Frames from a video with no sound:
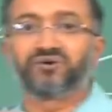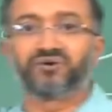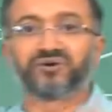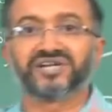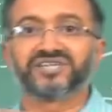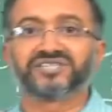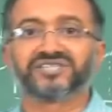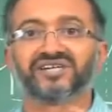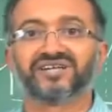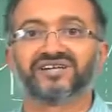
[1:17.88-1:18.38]

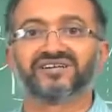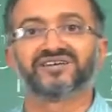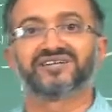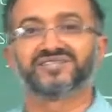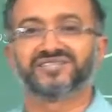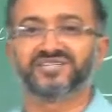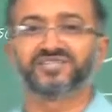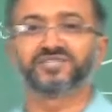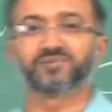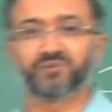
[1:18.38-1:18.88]
rotation
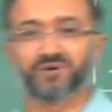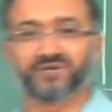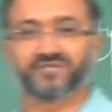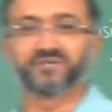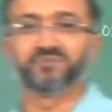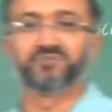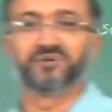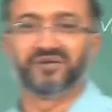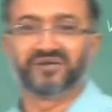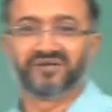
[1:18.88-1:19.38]
energy is
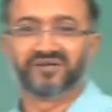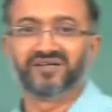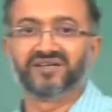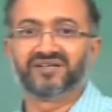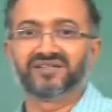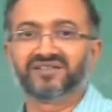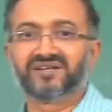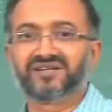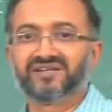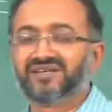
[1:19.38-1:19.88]
possible,
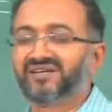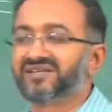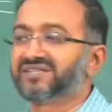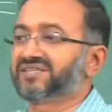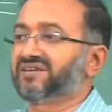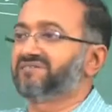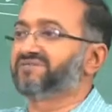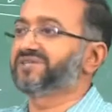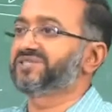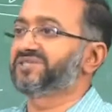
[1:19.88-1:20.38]
that there is
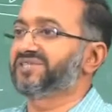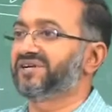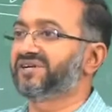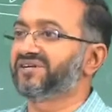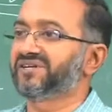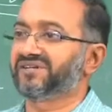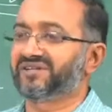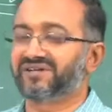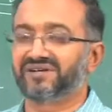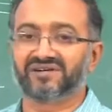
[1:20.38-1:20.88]

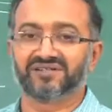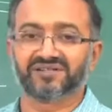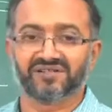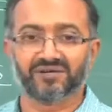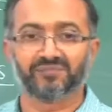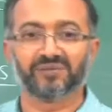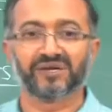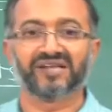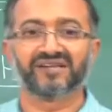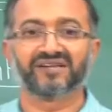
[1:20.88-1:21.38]
sufficient
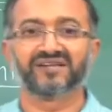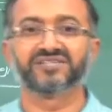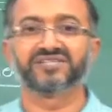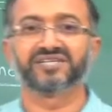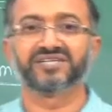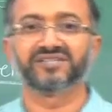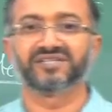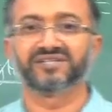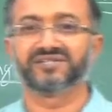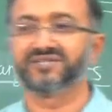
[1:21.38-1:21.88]
thermal
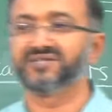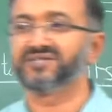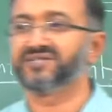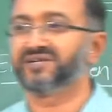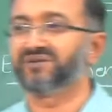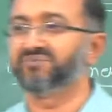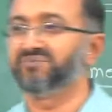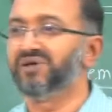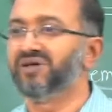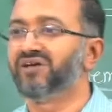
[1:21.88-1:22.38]
energy in the
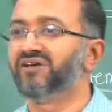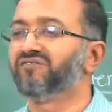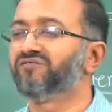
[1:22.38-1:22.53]
system